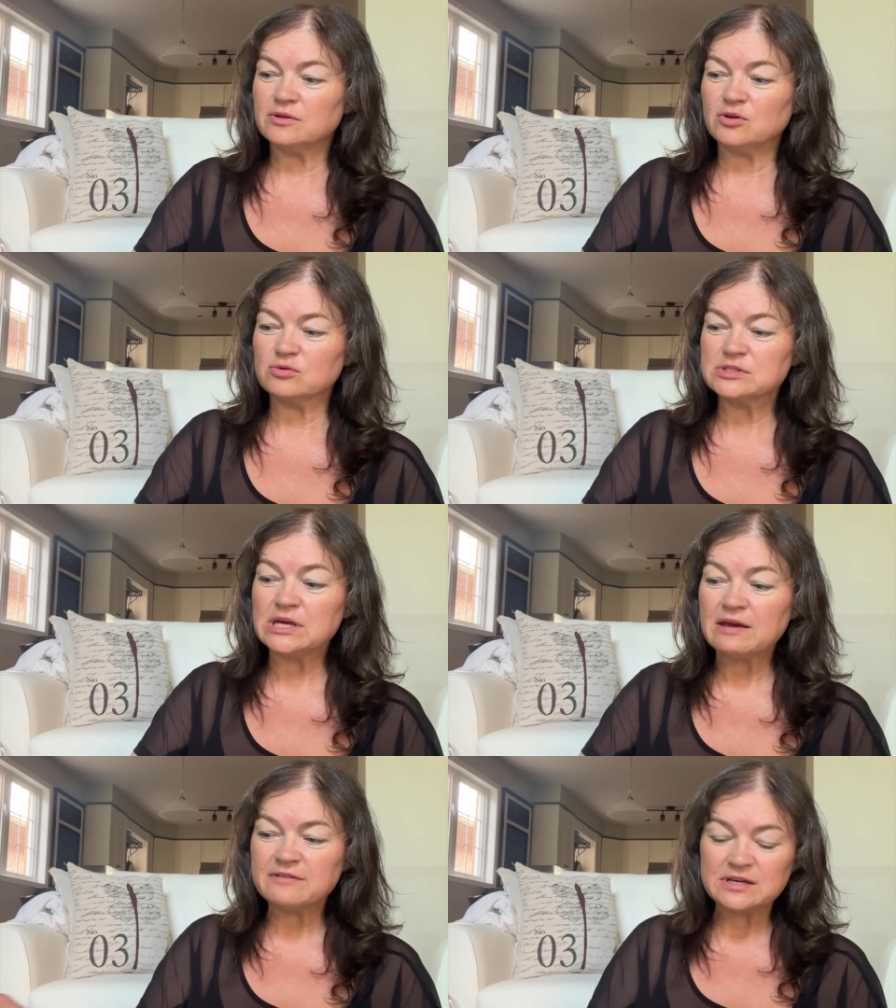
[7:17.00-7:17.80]
your
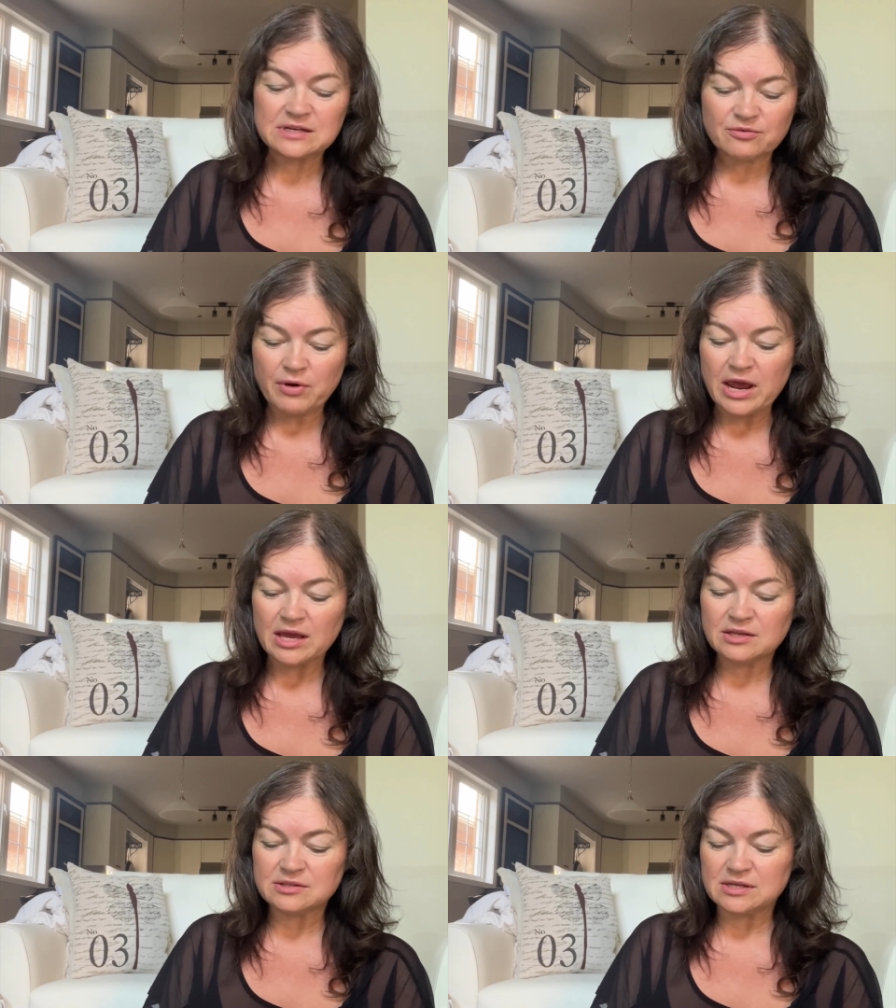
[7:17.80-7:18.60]
saving
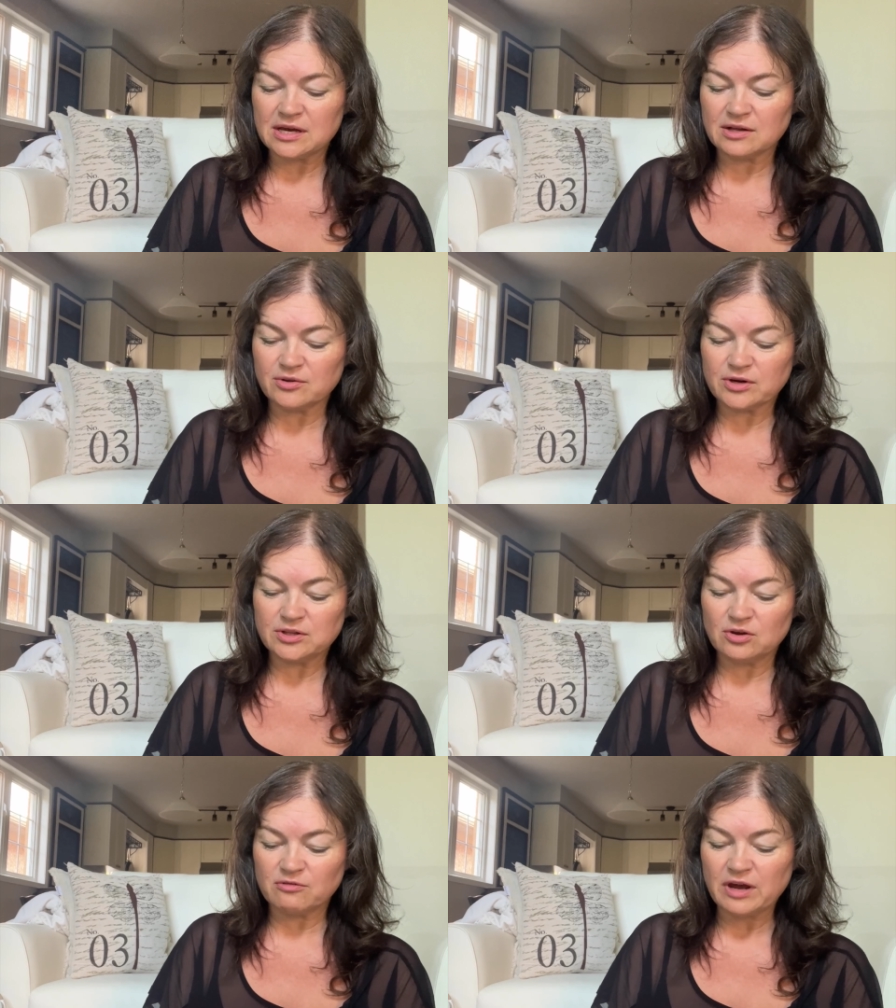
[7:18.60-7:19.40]
rate, take a look
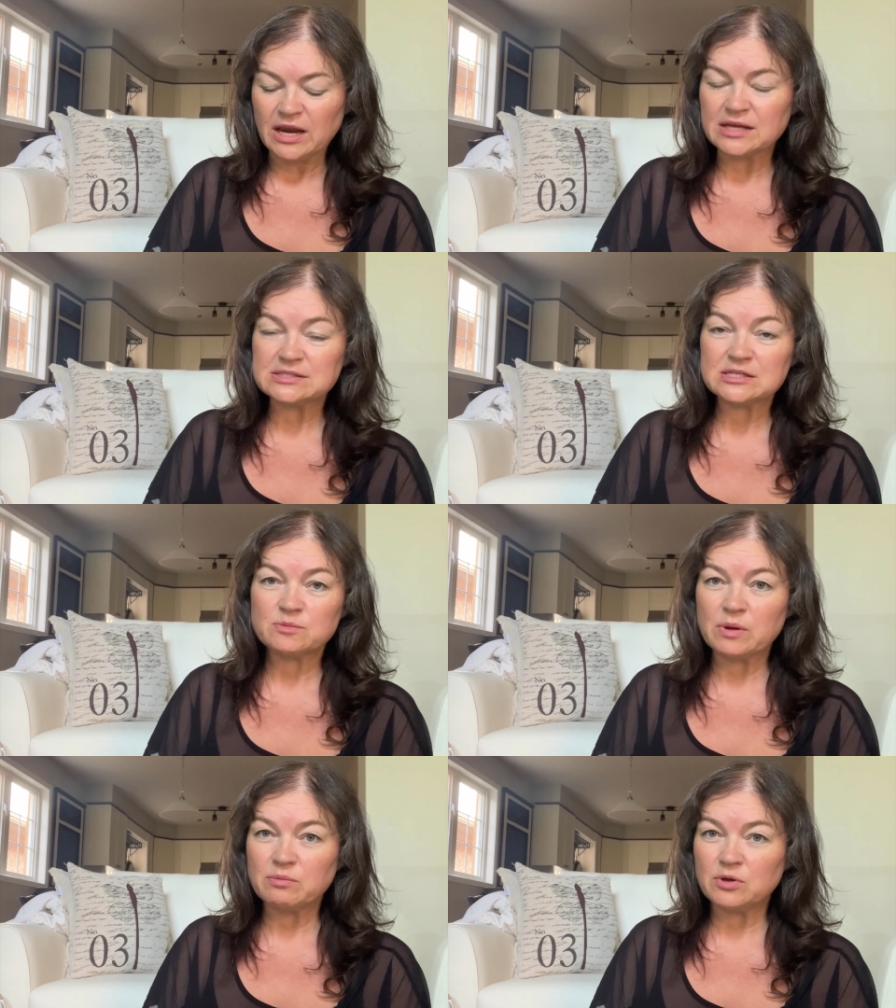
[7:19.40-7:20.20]
at your finances.
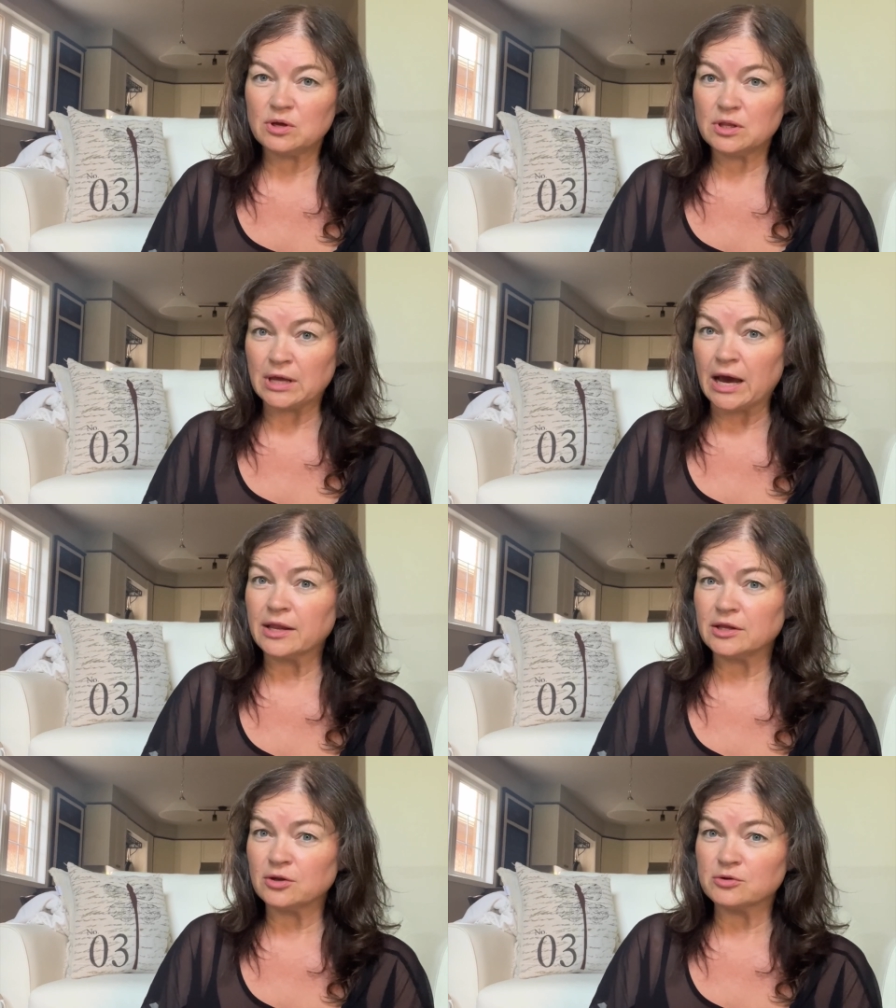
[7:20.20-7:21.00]
Maybe
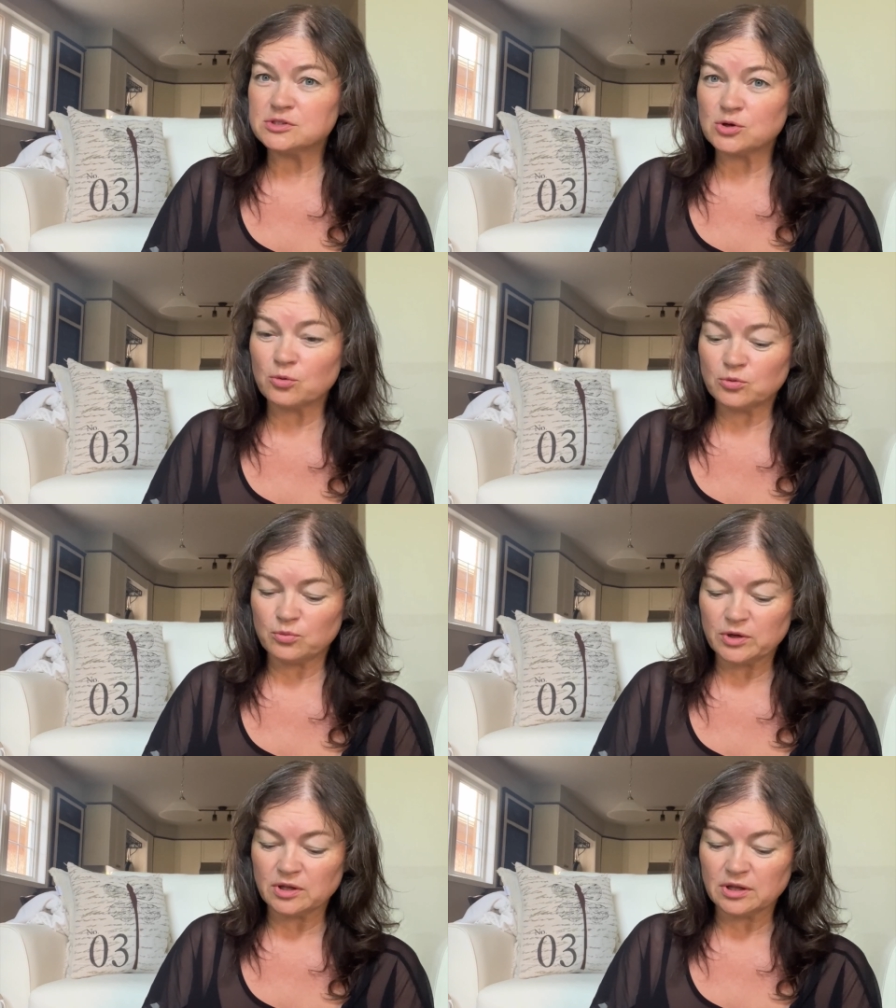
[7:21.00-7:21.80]
that in its own
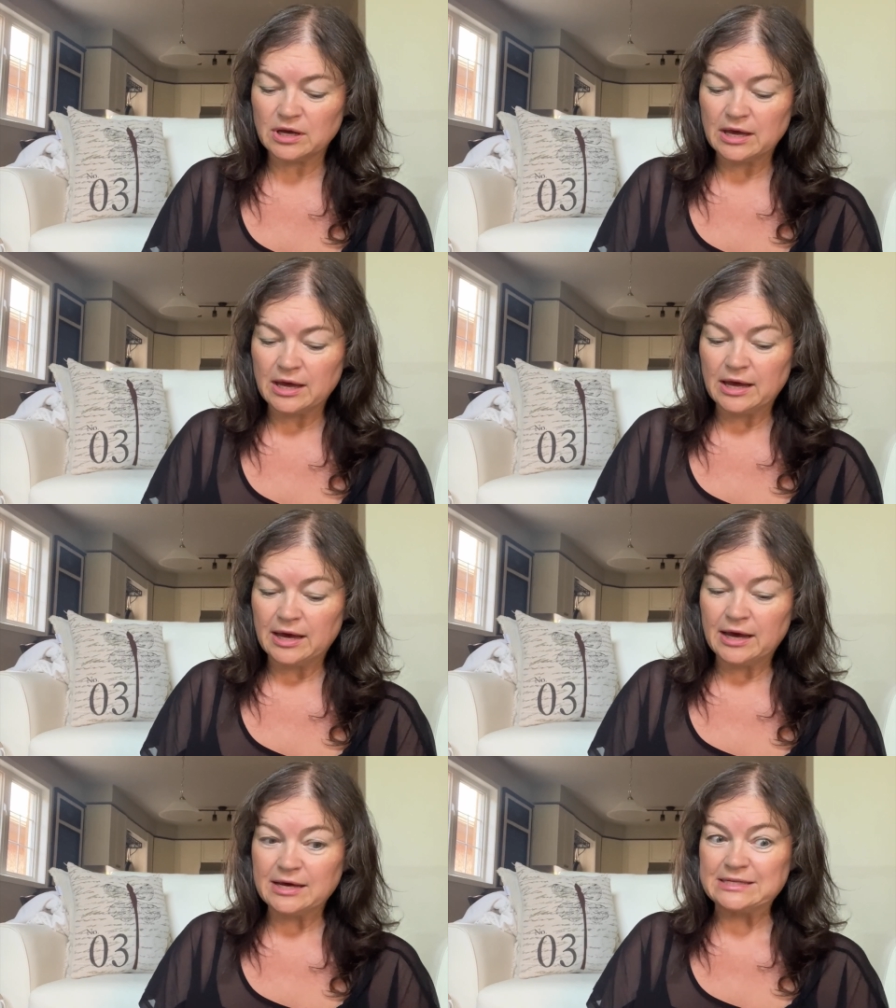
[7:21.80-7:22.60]
will
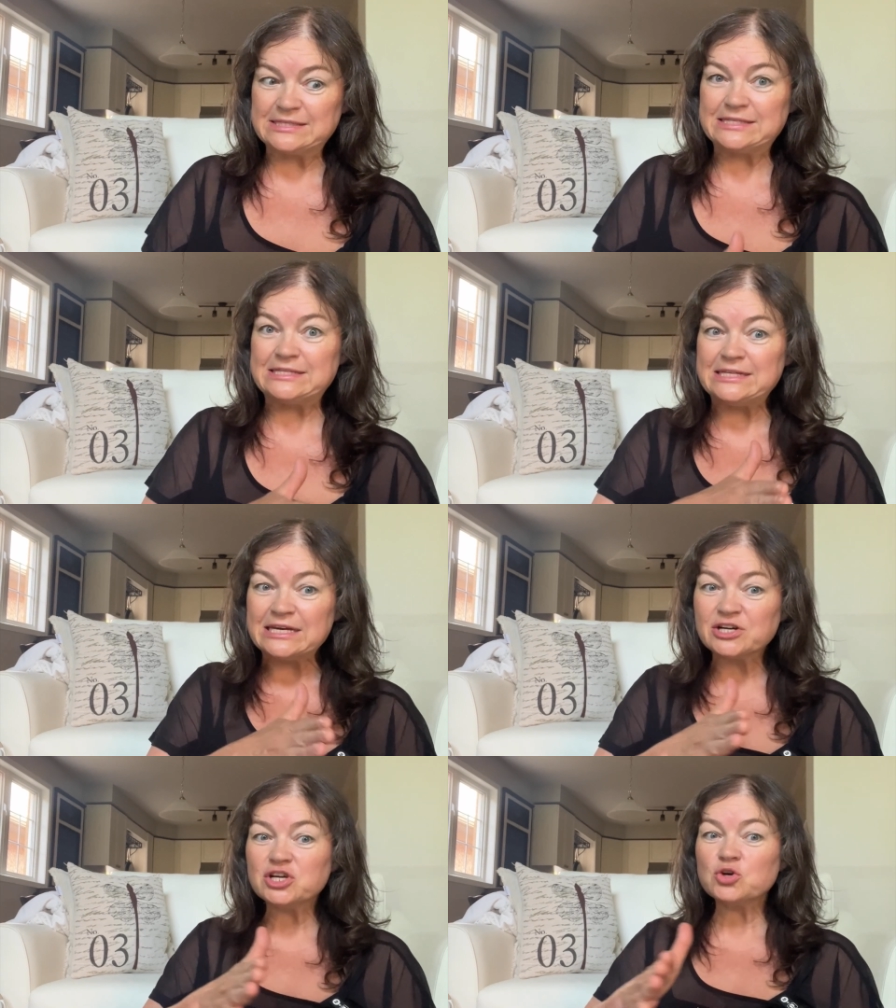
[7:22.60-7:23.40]

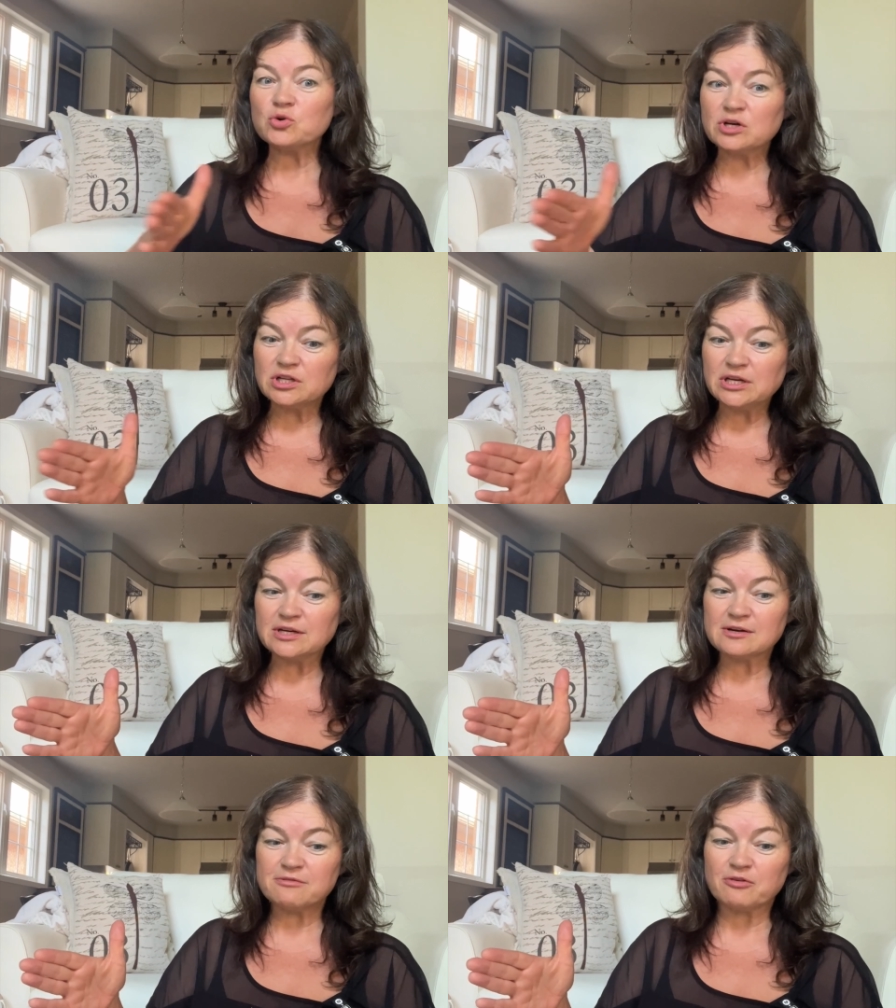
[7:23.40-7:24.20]
steer you
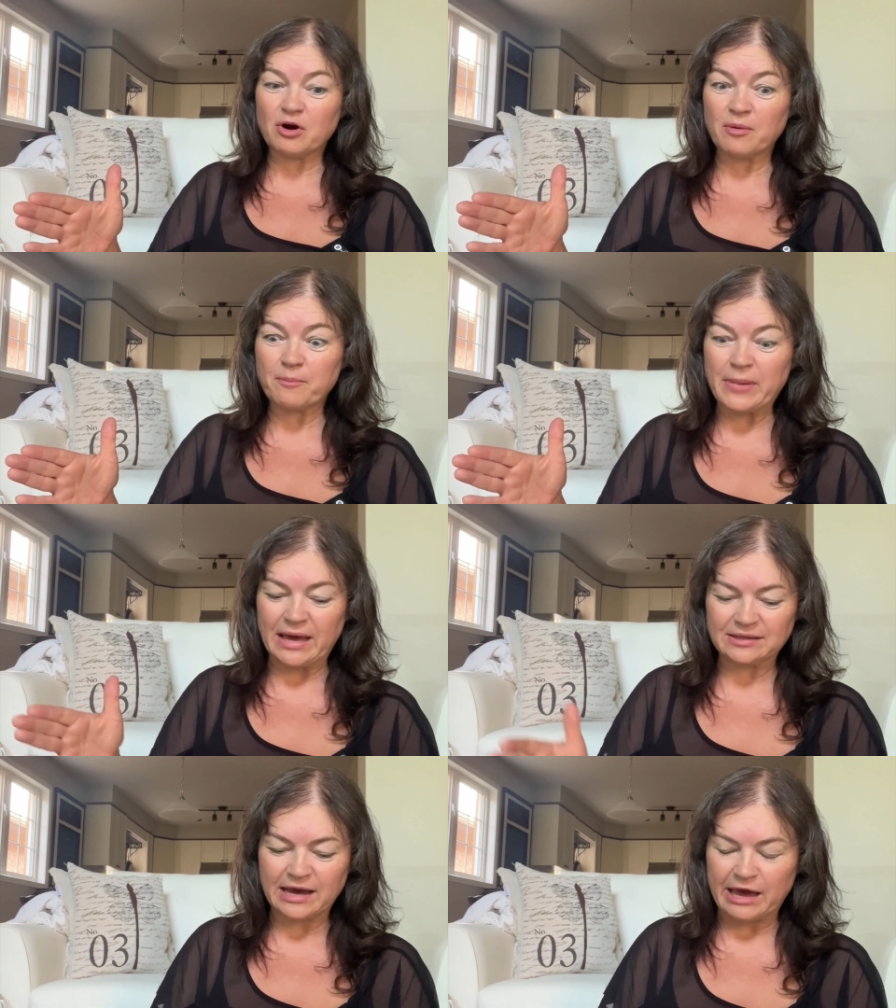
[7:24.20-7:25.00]
clear from
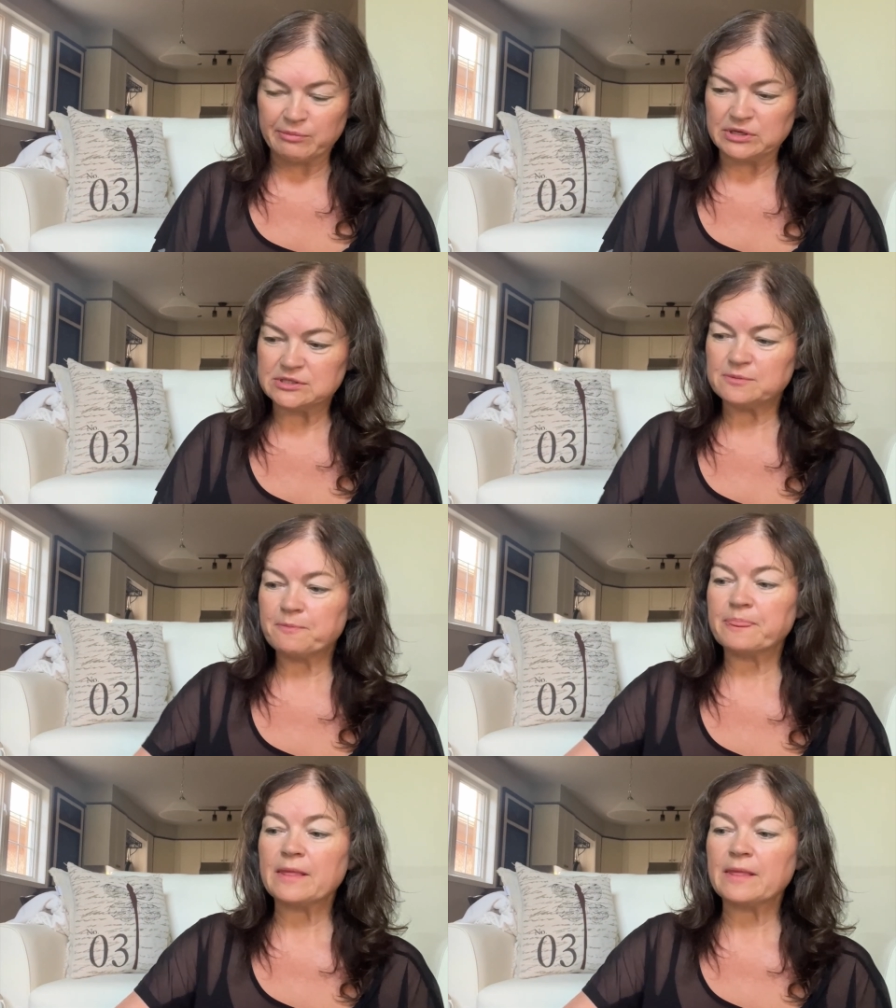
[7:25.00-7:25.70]
bad habits.